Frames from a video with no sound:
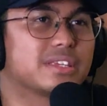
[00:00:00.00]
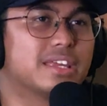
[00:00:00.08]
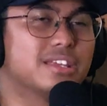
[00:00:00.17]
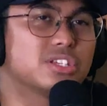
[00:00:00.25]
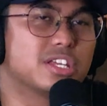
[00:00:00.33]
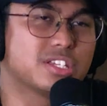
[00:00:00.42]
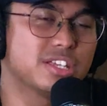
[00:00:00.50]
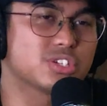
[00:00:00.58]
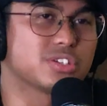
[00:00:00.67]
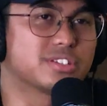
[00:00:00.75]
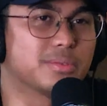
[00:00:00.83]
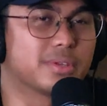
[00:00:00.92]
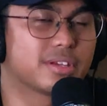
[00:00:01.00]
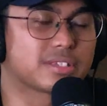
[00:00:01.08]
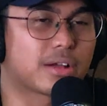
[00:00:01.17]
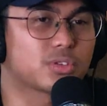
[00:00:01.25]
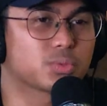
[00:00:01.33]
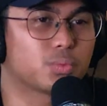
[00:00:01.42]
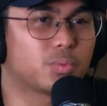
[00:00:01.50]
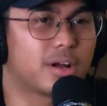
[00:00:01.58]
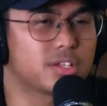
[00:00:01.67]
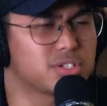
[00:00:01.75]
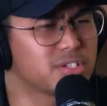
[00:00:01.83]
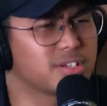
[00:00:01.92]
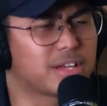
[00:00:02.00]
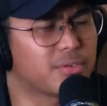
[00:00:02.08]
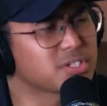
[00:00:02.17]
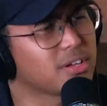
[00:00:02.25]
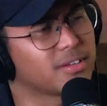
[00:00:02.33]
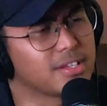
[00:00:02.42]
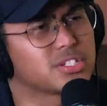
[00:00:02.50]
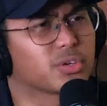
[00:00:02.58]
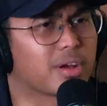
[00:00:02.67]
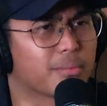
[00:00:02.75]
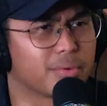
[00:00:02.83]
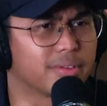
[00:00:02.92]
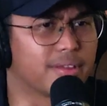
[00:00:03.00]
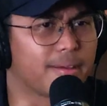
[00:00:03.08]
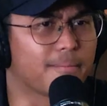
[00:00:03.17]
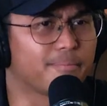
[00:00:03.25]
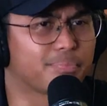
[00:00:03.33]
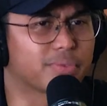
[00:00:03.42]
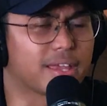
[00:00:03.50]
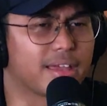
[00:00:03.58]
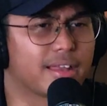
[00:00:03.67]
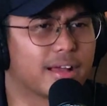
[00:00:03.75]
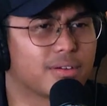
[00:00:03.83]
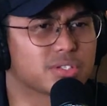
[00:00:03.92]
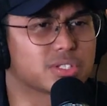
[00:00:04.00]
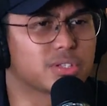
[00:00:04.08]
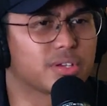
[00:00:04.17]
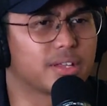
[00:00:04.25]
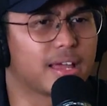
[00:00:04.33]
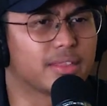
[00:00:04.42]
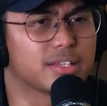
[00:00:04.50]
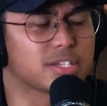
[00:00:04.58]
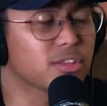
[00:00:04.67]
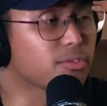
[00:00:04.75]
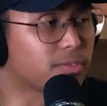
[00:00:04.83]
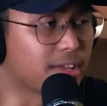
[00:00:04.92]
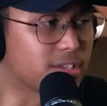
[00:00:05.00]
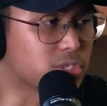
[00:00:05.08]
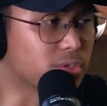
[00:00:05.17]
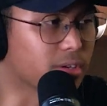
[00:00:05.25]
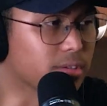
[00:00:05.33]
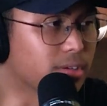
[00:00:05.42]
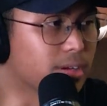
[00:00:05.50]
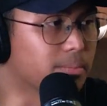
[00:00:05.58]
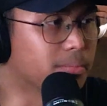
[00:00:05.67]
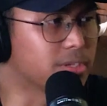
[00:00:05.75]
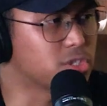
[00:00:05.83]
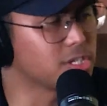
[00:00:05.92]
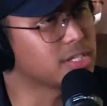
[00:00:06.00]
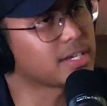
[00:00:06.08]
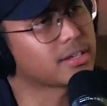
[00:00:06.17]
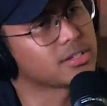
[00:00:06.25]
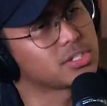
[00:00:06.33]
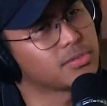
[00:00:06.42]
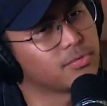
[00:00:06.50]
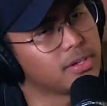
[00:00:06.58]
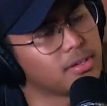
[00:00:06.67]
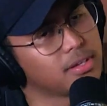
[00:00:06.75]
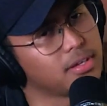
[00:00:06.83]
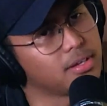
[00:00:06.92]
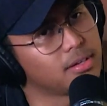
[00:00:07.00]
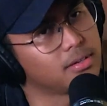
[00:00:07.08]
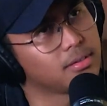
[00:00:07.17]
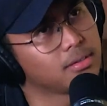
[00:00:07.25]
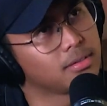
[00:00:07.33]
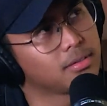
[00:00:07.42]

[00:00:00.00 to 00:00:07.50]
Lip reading: It's interesting because I was on Instagram one day and I was looking at this other flight instructor, but she's a civilian